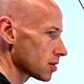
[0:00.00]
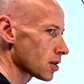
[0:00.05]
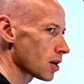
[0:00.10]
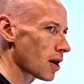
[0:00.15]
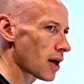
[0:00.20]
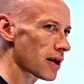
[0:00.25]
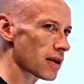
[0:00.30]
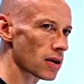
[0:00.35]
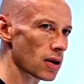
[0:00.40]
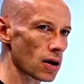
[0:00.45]

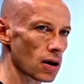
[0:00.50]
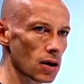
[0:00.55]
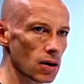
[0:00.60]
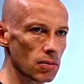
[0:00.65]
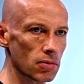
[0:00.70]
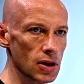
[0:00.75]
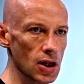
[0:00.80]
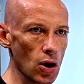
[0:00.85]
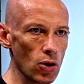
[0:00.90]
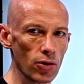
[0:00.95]
so like
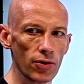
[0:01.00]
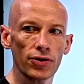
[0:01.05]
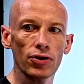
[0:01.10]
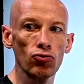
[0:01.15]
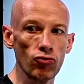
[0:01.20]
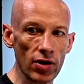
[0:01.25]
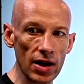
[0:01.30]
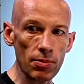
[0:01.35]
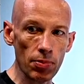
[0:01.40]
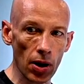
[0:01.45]
the, the owner of
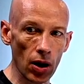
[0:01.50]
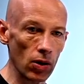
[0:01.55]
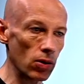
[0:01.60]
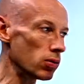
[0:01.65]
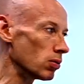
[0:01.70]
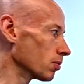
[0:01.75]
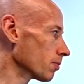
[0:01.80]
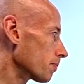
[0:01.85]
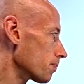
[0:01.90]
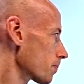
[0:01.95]
the
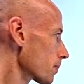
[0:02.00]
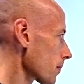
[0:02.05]
repo,